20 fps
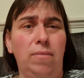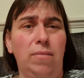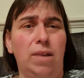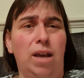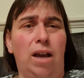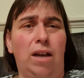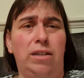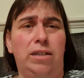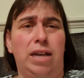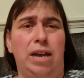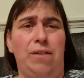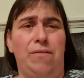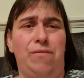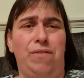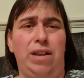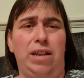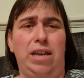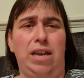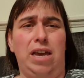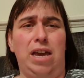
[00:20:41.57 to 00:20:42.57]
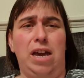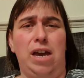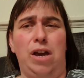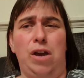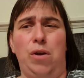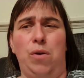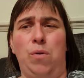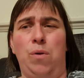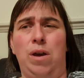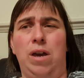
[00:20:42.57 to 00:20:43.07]
as a
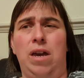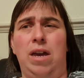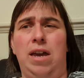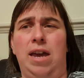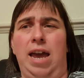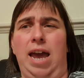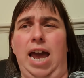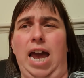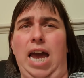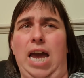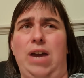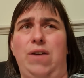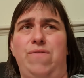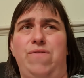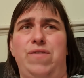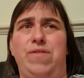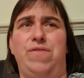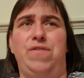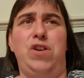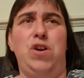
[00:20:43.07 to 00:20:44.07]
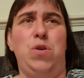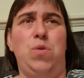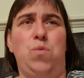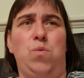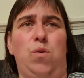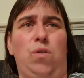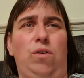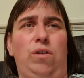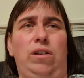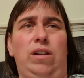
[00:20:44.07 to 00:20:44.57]
video, a review
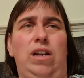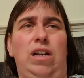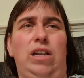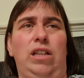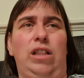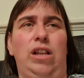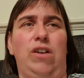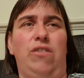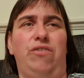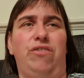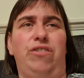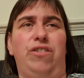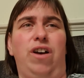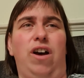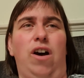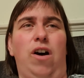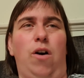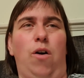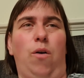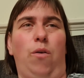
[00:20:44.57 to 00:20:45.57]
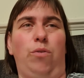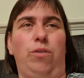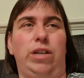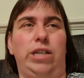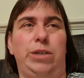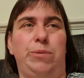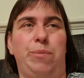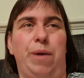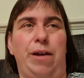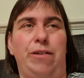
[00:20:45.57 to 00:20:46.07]
on Love on the
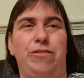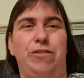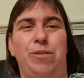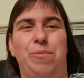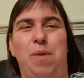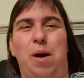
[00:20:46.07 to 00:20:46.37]
Spectrum.